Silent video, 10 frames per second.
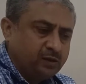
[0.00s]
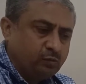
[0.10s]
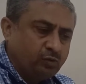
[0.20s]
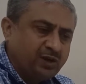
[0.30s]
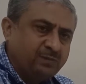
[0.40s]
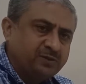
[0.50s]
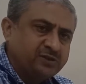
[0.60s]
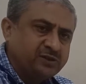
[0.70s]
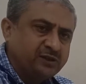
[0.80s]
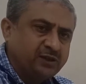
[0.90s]
What
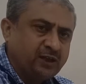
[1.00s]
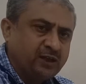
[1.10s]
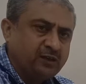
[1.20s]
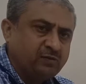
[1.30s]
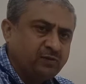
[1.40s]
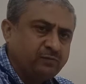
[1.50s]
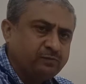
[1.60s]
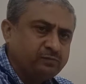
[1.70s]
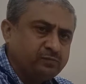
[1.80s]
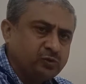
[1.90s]
happens in the case if